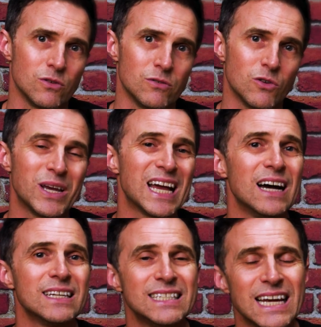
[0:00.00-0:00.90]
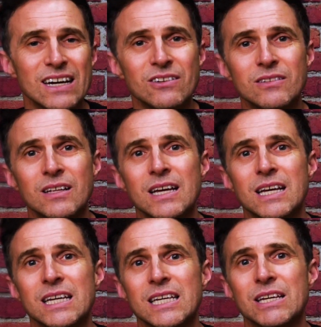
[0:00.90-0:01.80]
So we can't tell
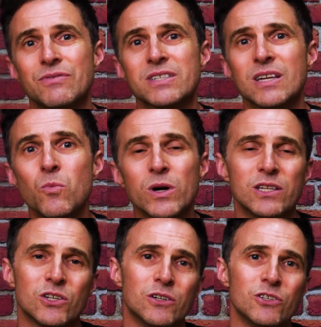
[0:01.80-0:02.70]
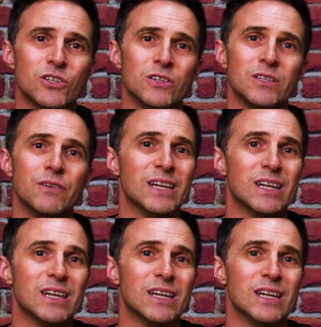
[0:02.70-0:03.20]
if someone is conscious,